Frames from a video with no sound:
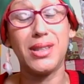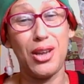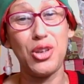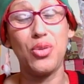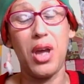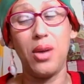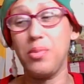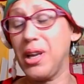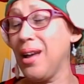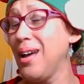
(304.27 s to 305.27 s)
that you gave
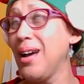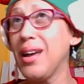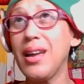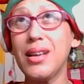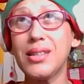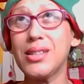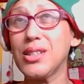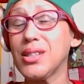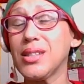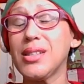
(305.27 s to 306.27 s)
me. It is
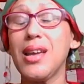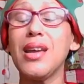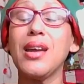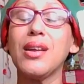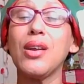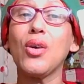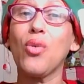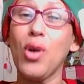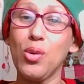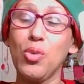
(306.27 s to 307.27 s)
just
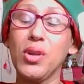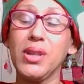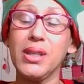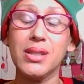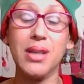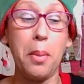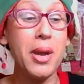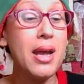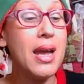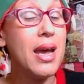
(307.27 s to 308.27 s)
incredible, and then some.
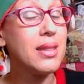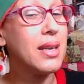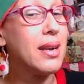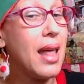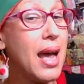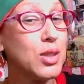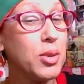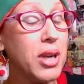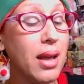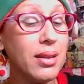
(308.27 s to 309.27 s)
And then, last
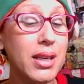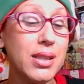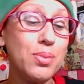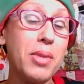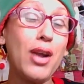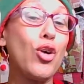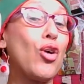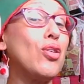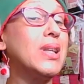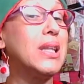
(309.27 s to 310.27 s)
but not least, my
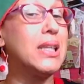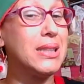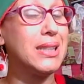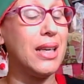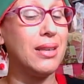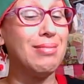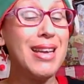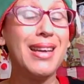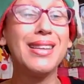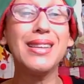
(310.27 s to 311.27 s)
girl Linda.
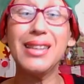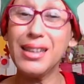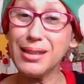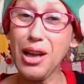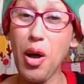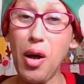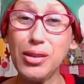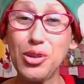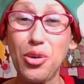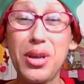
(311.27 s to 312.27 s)
Linda
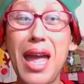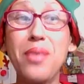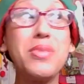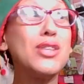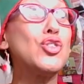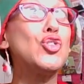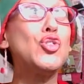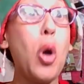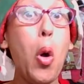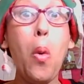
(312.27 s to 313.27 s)
also gave me
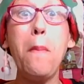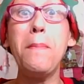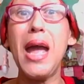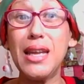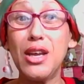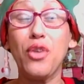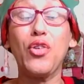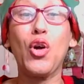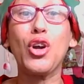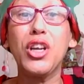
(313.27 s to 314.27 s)
so many of
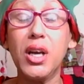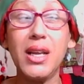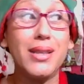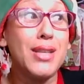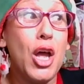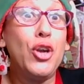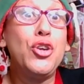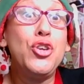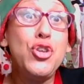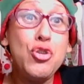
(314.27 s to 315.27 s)
her goodies,
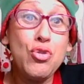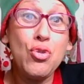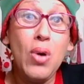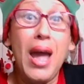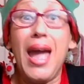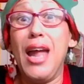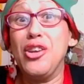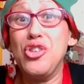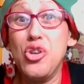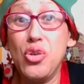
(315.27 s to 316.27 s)
new
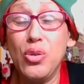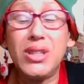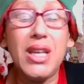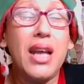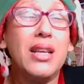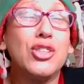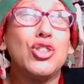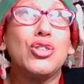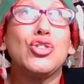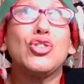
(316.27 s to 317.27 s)
and used, and it's
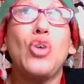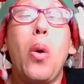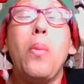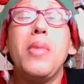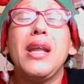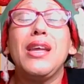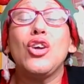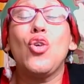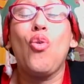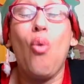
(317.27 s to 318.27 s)
just so many
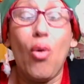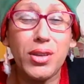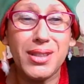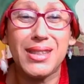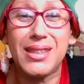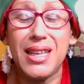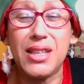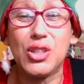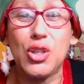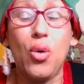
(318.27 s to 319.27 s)
gorgeous
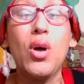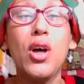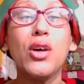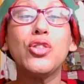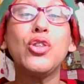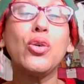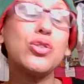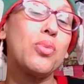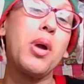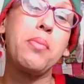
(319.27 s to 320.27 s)
things. So those
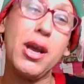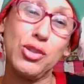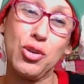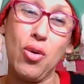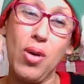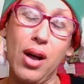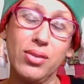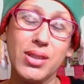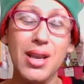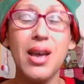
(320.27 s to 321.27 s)
are my magical
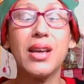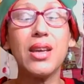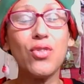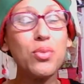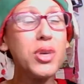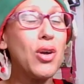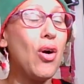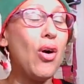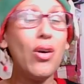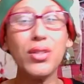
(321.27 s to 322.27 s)
elves, giving me
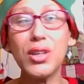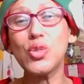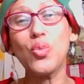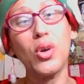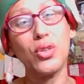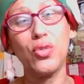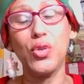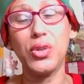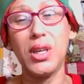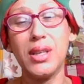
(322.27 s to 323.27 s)
all these
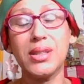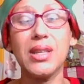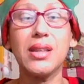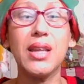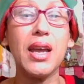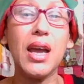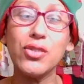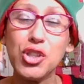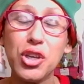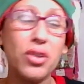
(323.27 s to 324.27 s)
wonderful things that they have
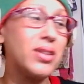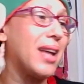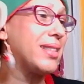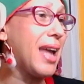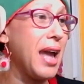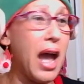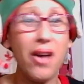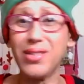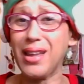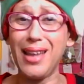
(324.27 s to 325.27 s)
shared, that they
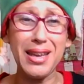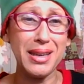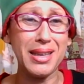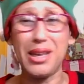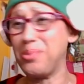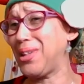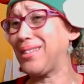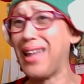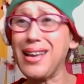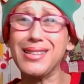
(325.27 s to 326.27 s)
have, that they can keep, that
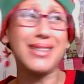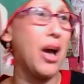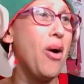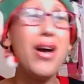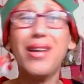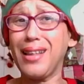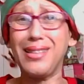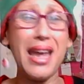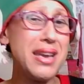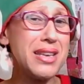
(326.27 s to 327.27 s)
they can sell, that
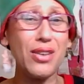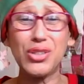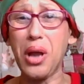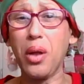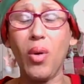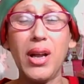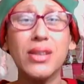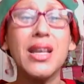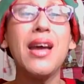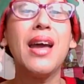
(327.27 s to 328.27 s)
they can give to anyone
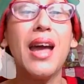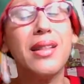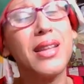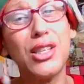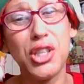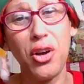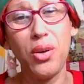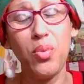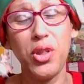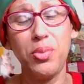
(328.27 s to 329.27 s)
else, and they shared
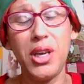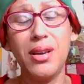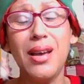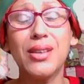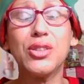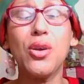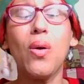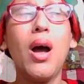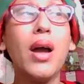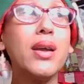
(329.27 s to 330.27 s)
them with me. So
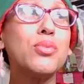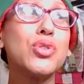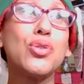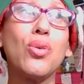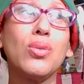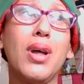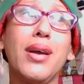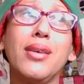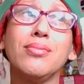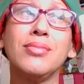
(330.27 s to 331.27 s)
I am so like